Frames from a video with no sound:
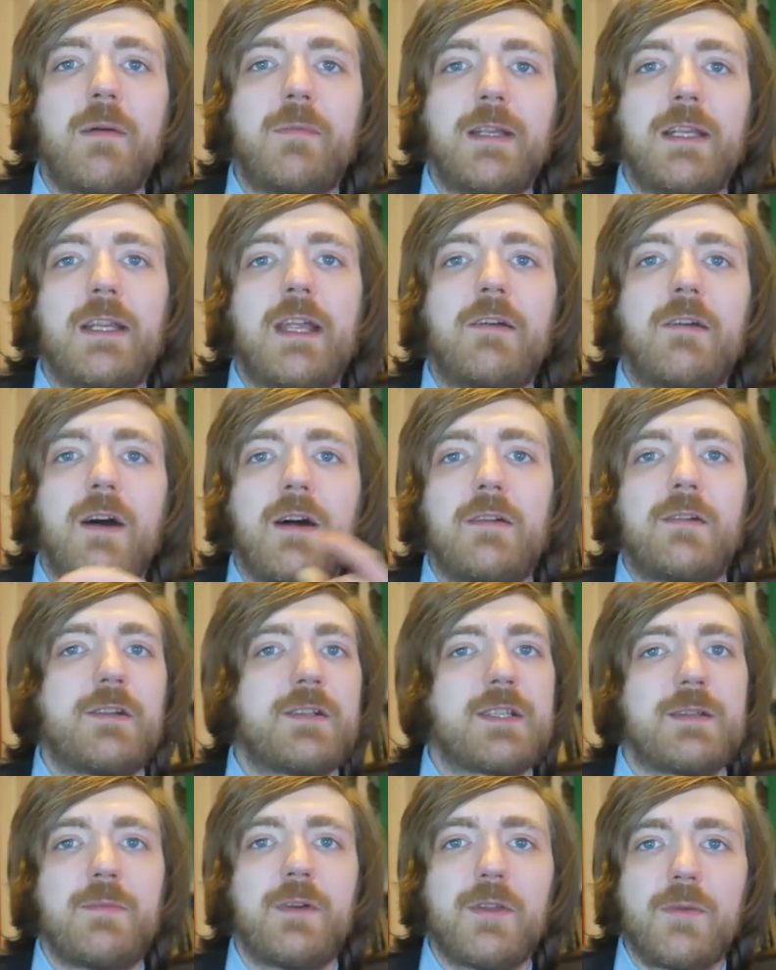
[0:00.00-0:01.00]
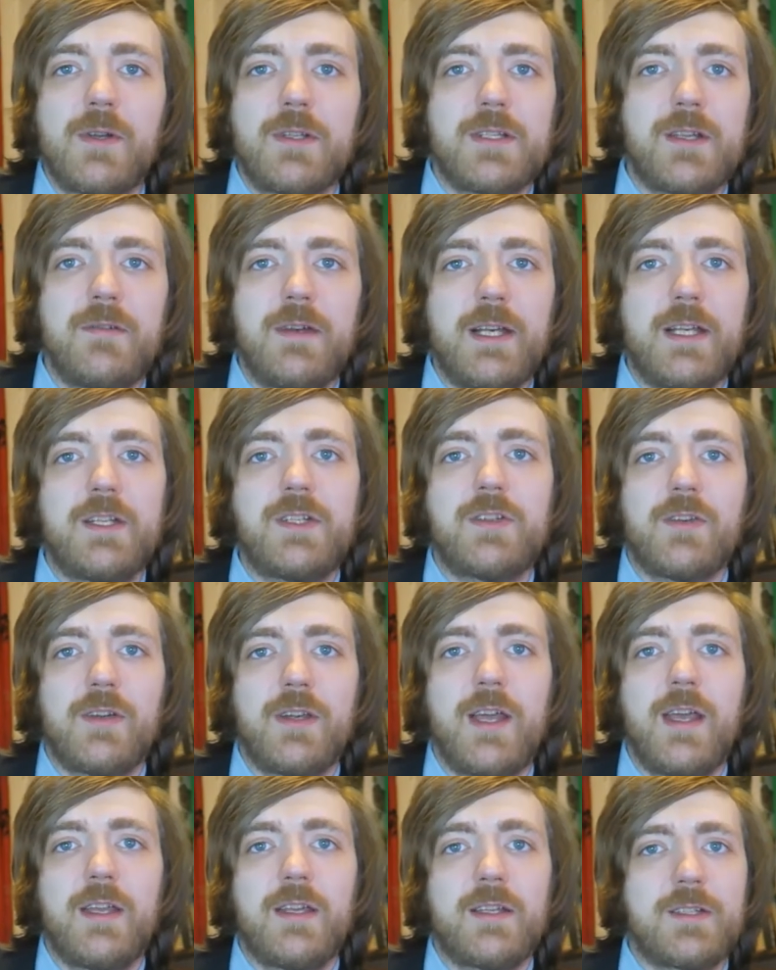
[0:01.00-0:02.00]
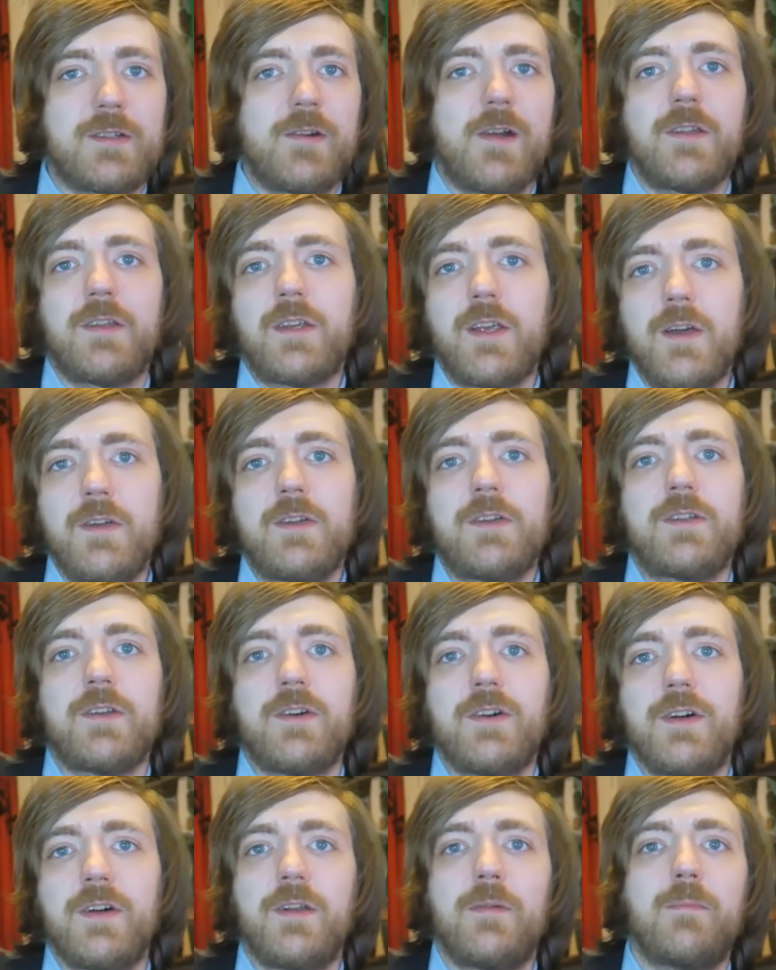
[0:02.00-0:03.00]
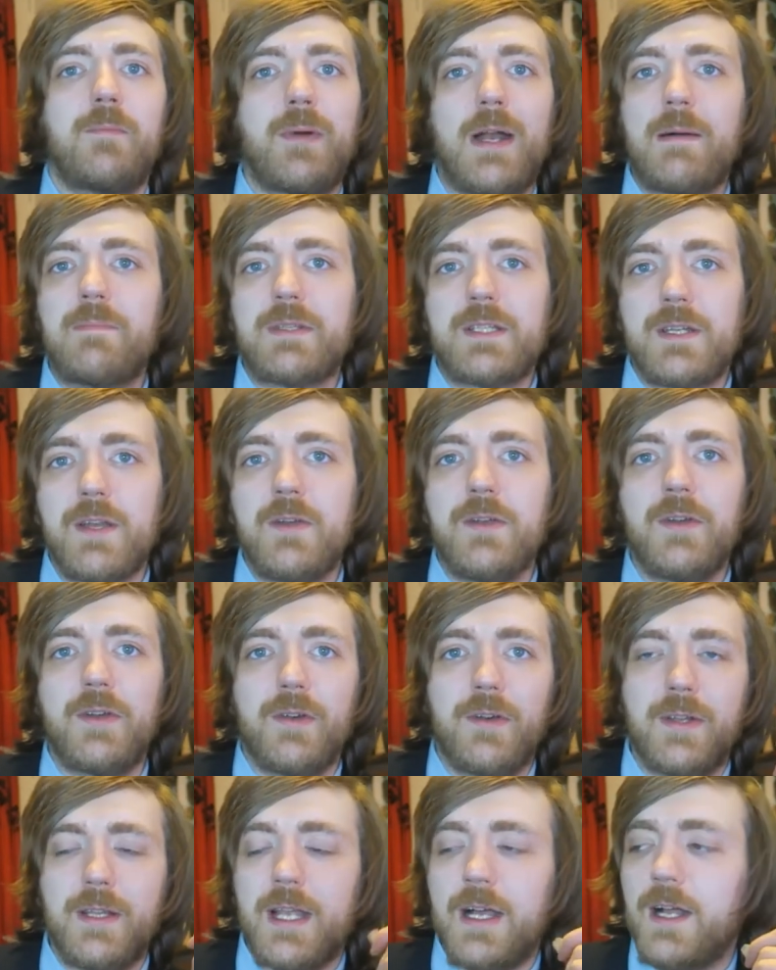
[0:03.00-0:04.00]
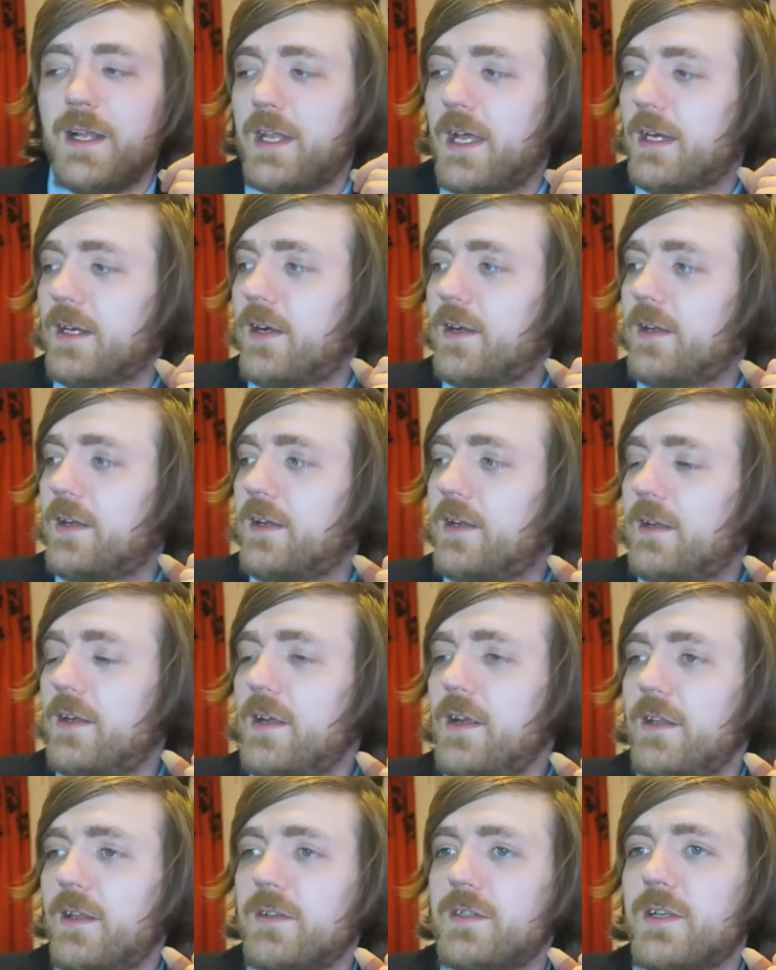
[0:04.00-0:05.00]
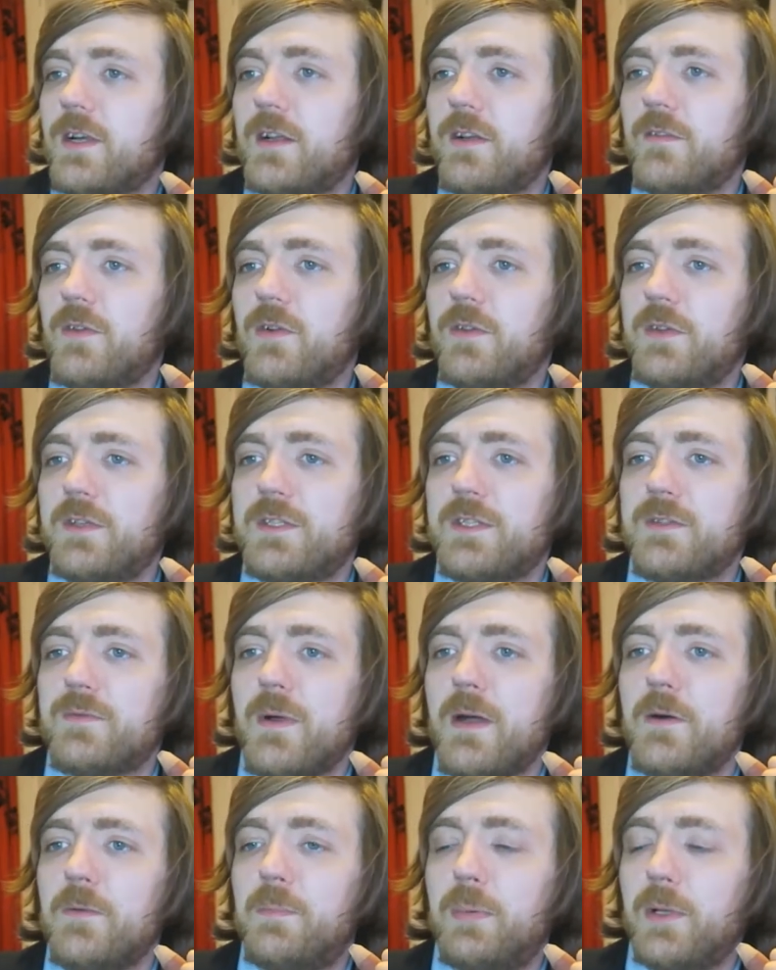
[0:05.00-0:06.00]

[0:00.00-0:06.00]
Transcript: I mean, there are some other ones I really enjoy, like Sir Arthur Conan Doyle and Bram Stoker and that, and that kind of those kind of authors as well.